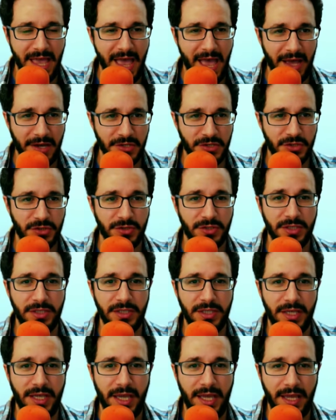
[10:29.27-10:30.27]

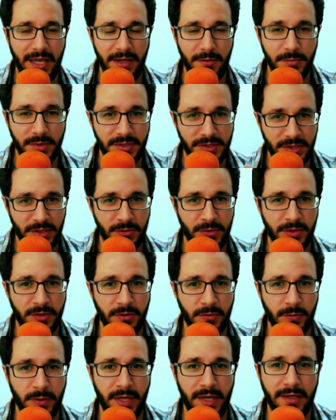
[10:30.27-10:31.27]
actually a
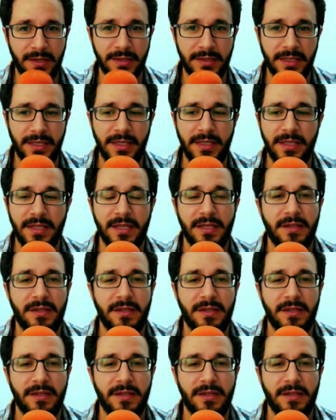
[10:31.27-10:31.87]
material reality,